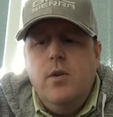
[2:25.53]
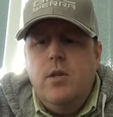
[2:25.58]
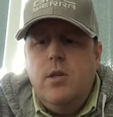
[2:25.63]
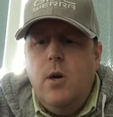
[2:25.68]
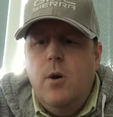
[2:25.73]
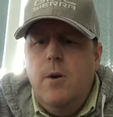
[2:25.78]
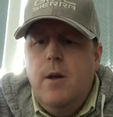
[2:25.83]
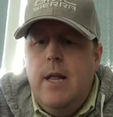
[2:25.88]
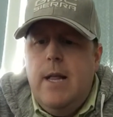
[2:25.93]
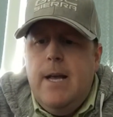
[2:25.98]

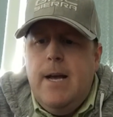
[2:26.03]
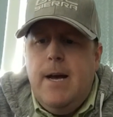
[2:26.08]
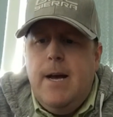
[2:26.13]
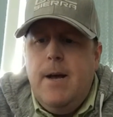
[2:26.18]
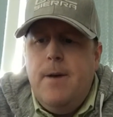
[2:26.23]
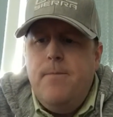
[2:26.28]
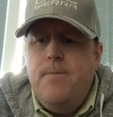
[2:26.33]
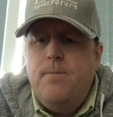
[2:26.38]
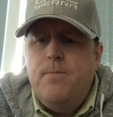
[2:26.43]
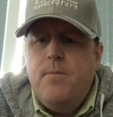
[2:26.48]
So
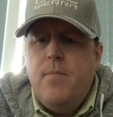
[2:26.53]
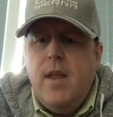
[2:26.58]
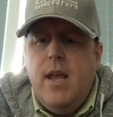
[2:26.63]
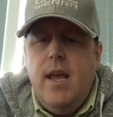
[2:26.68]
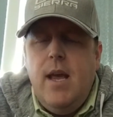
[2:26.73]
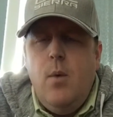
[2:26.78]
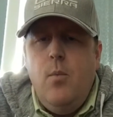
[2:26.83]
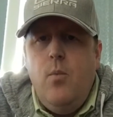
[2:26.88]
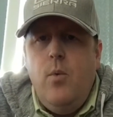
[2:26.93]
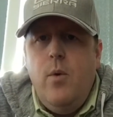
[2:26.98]
when
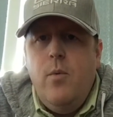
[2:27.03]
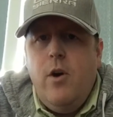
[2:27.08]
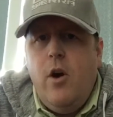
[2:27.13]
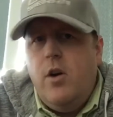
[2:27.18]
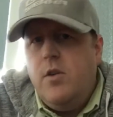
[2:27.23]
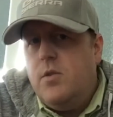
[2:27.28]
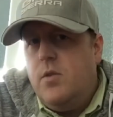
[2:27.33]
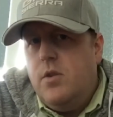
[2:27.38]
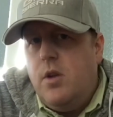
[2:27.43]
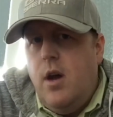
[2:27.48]
we're
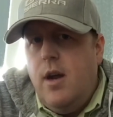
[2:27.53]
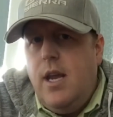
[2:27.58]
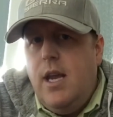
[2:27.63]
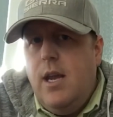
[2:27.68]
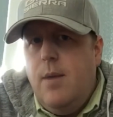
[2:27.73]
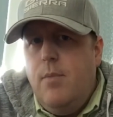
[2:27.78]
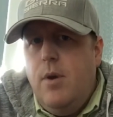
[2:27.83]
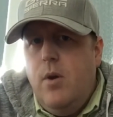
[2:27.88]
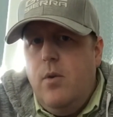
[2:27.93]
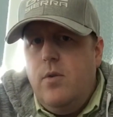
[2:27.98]
also talking
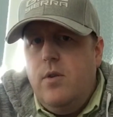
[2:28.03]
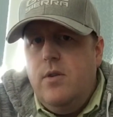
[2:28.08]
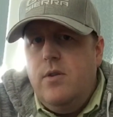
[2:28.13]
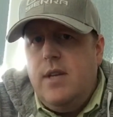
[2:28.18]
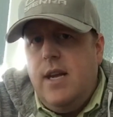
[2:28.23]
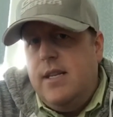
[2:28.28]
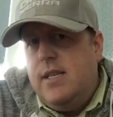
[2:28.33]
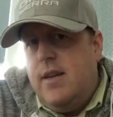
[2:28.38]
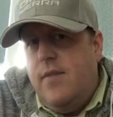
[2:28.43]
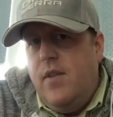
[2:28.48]
about
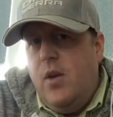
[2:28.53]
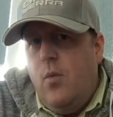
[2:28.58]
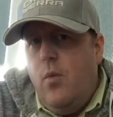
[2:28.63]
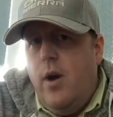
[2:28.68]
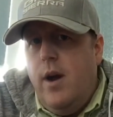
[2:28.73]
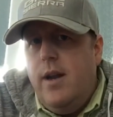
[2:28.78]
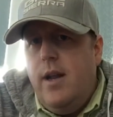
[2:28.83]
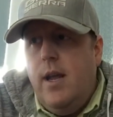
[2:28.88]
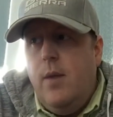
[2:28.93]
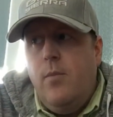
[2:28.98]

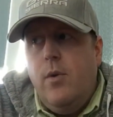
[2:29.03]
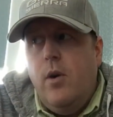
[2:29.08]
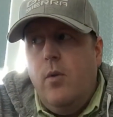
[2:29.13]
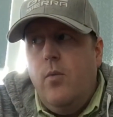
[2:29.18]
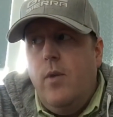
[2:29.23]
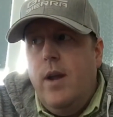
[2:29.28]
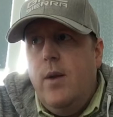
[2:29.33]
Z71 and we're